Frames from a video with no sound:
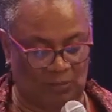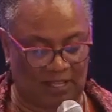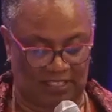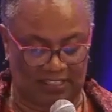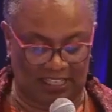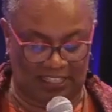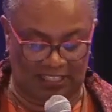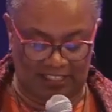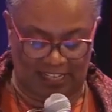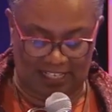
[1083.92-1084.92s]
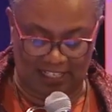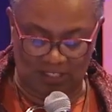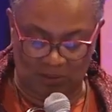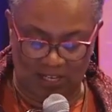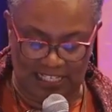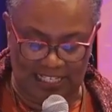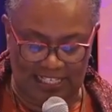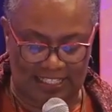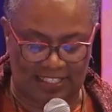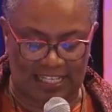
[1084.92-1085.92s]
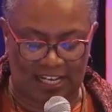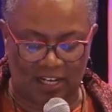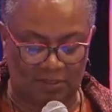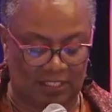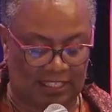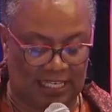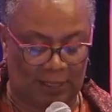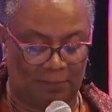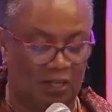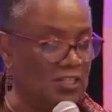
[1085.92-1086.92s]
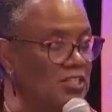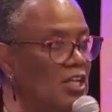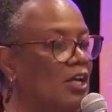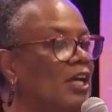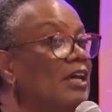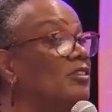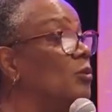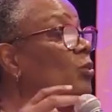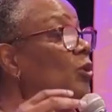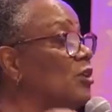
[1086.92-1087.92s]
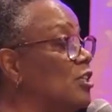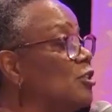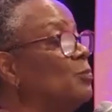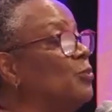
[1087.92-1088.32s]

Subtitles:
about that the other night as well. It is set up to keep us, the word is